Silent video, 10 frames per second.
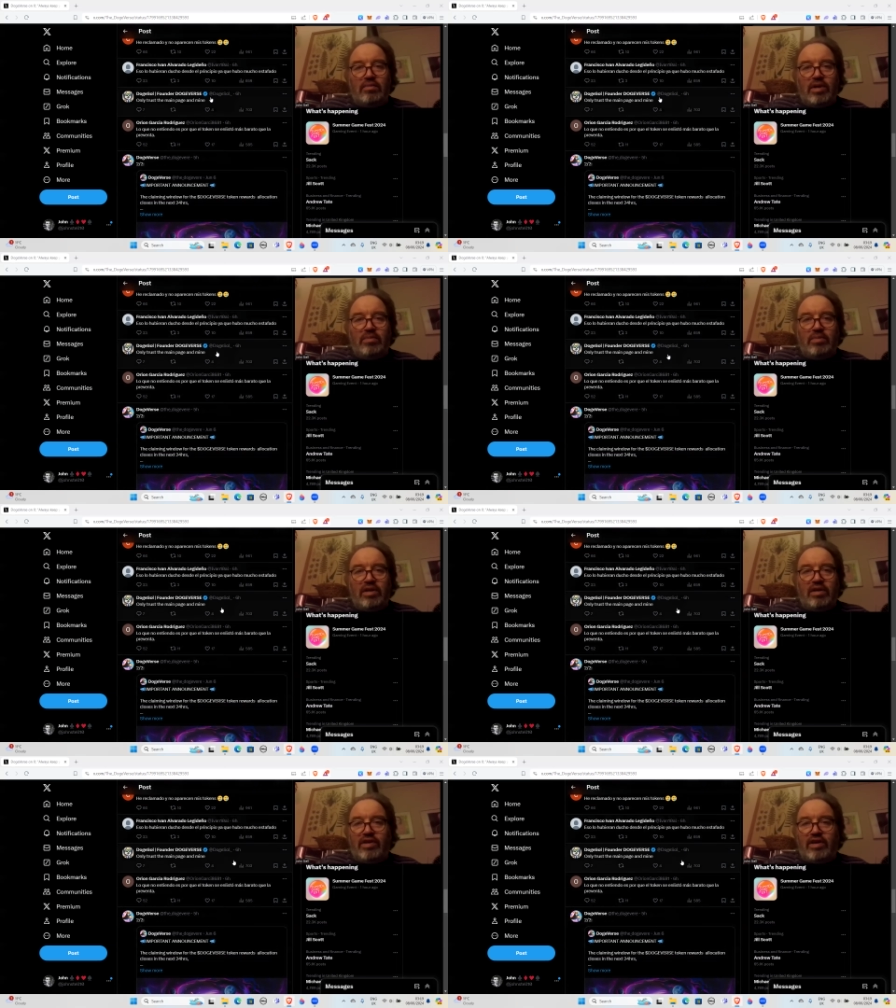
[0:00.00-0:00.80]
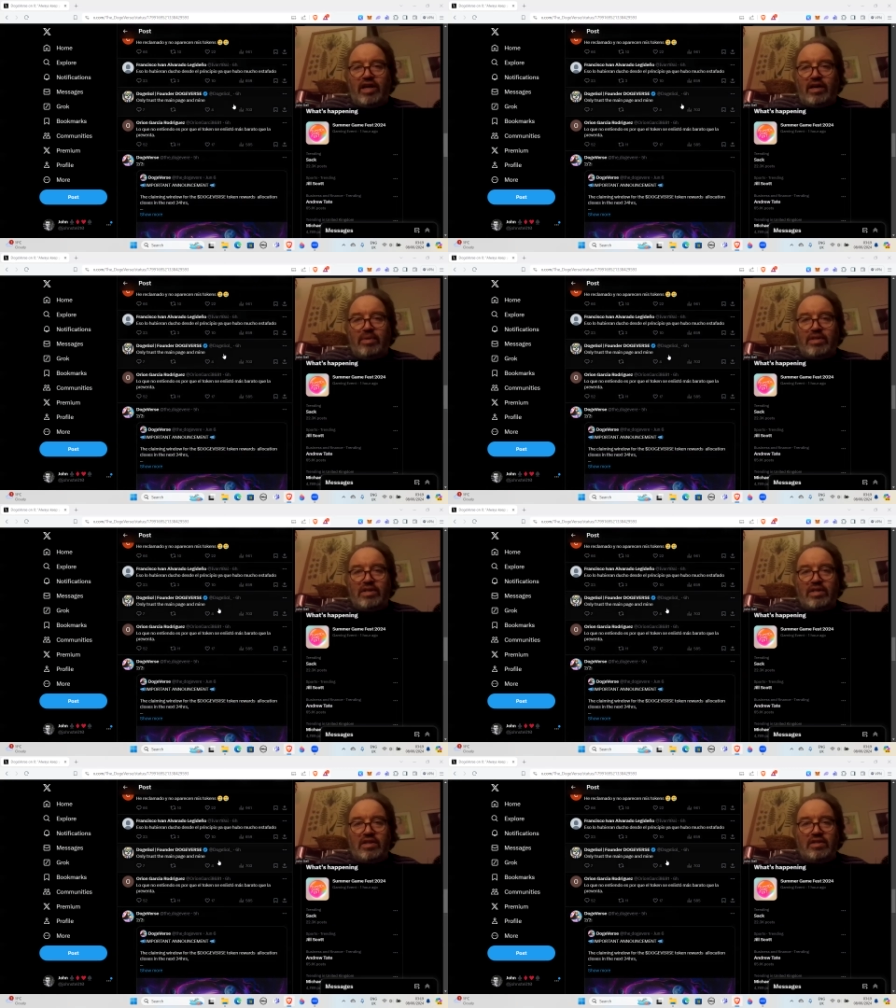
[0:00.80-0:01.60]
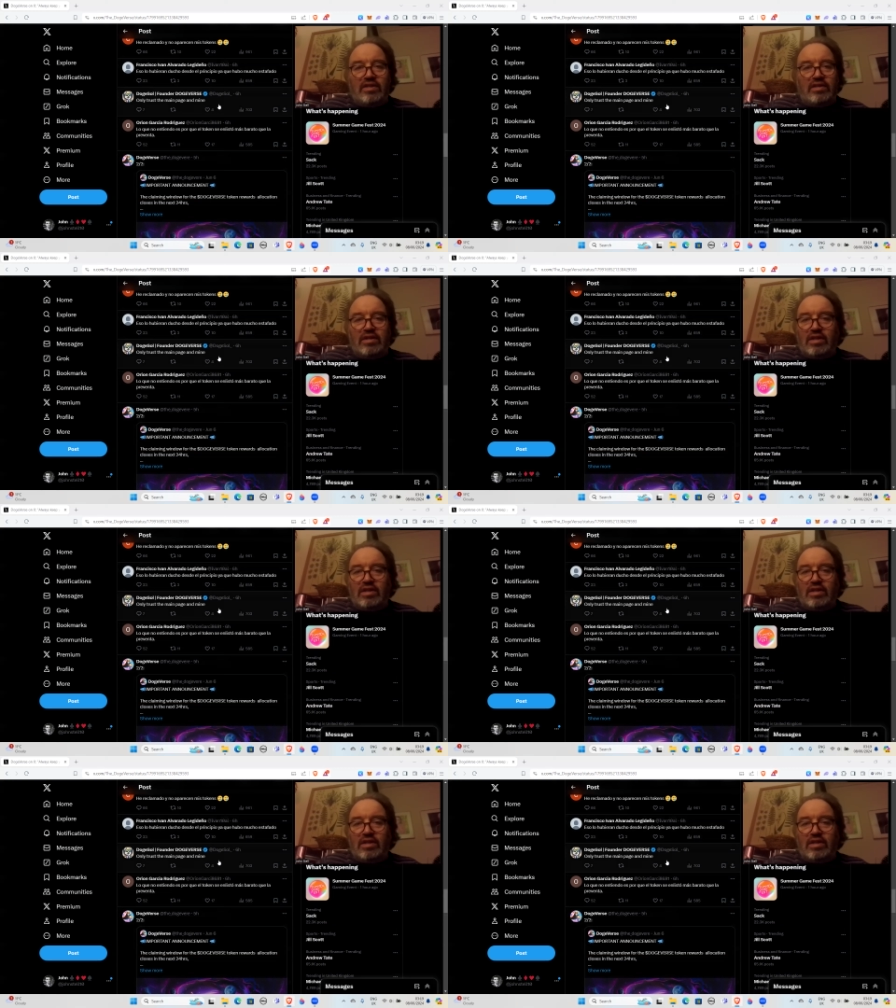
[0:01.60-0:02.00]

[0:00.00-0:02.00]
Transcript: People aren't very happy still,